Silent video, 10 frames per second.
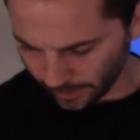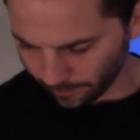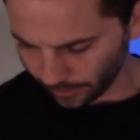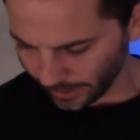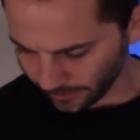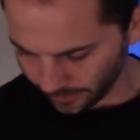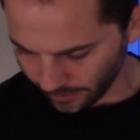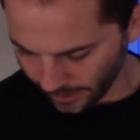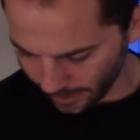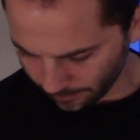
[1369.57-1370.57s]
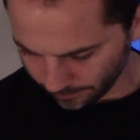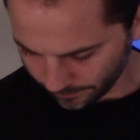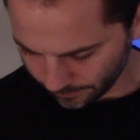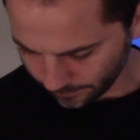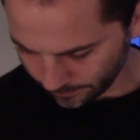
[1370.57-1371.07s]
blanked on the name.
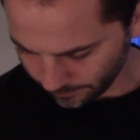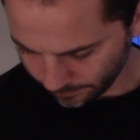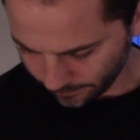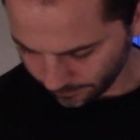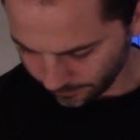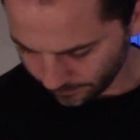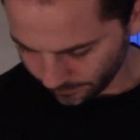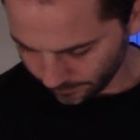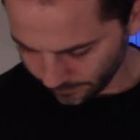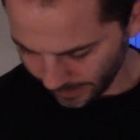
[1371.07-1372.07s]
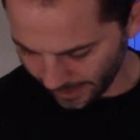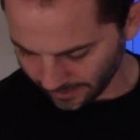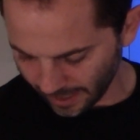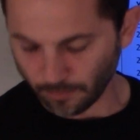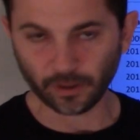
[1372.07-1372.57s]

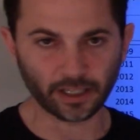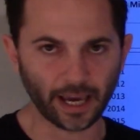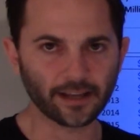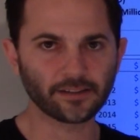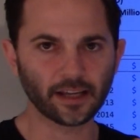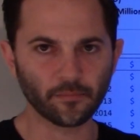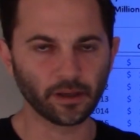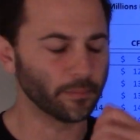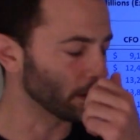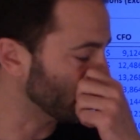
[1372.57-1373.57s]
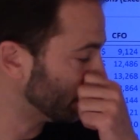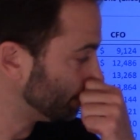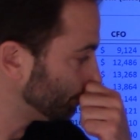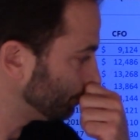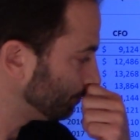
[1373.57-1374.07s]
SAB Miller.
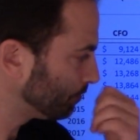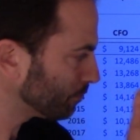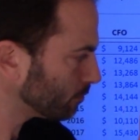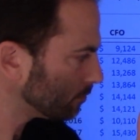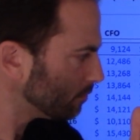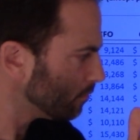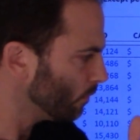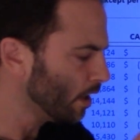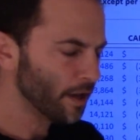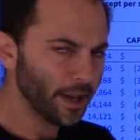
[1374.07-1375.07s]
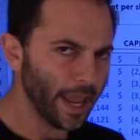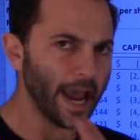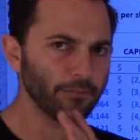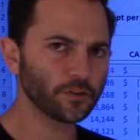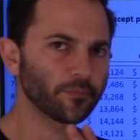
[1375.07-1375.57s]

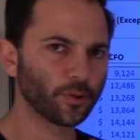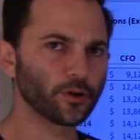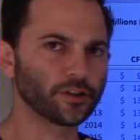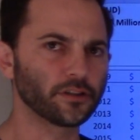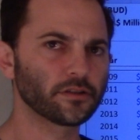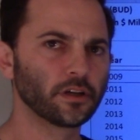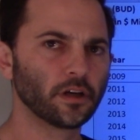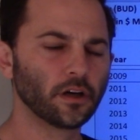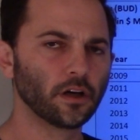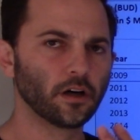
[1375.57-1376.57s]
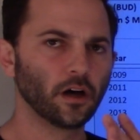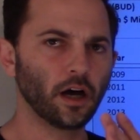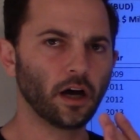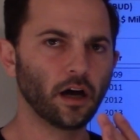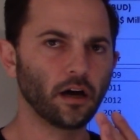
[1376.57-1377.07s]
After the purchase,
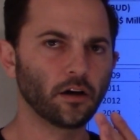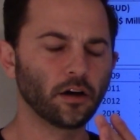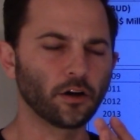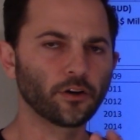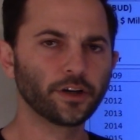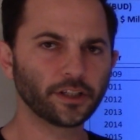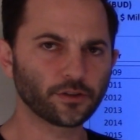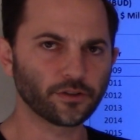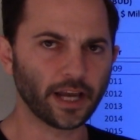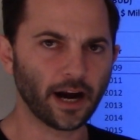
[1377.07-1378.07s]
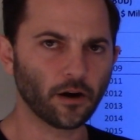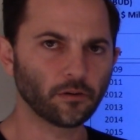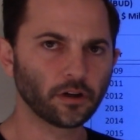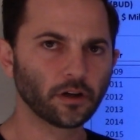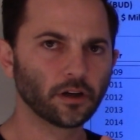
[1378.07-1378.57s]
earnings are
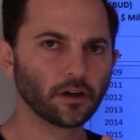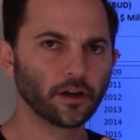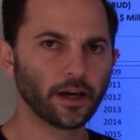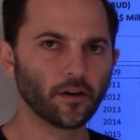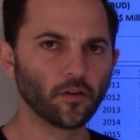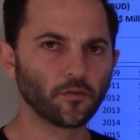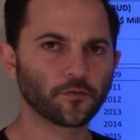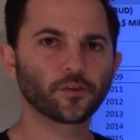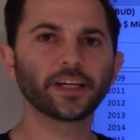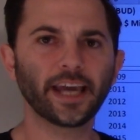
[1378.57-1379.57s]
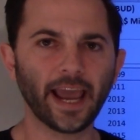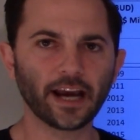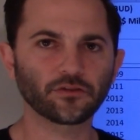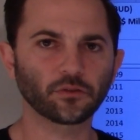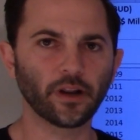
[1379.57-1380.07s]
down, free
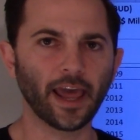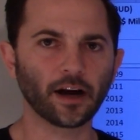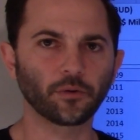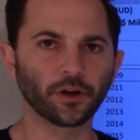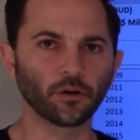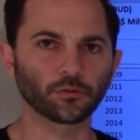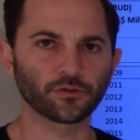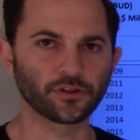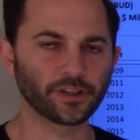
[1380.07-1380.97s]
cash flow to equity holders are